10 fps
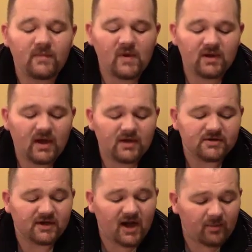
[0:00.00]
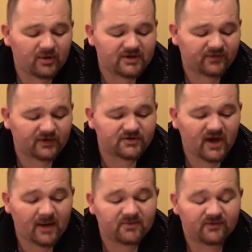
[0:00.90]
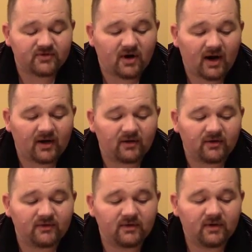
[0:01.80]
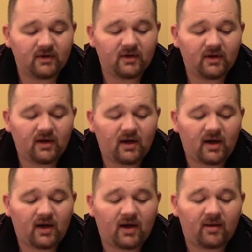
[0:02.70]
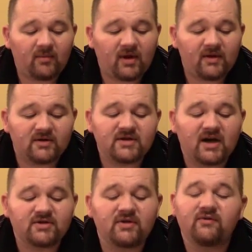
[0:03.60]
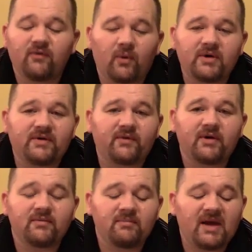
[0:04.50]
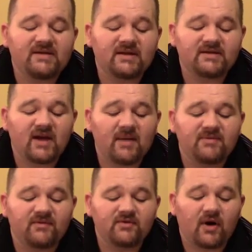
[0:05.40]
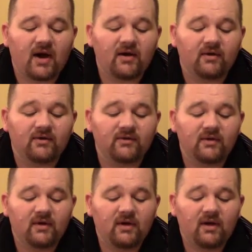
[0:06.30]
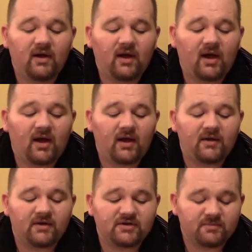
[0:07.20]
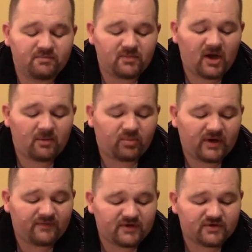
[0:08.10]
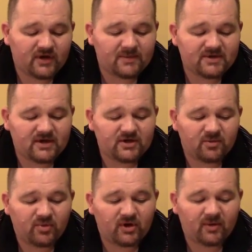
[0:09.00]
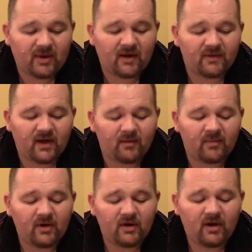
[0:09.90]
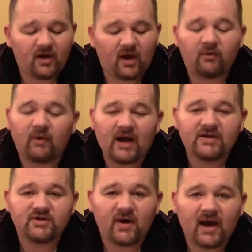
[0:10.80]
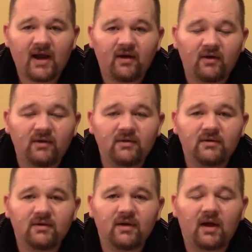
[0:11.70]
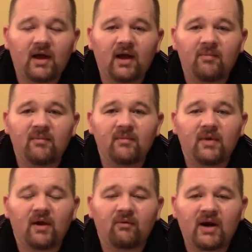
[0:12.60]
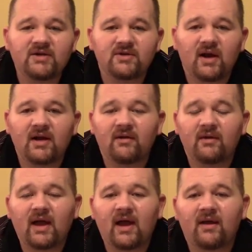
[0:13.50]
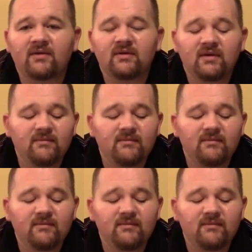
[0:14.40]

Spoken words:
Okay, there's a couple of different types of triangles, and there's actually 4 different basic types of triangles. And there's a brief description in your book about them. A right triangle has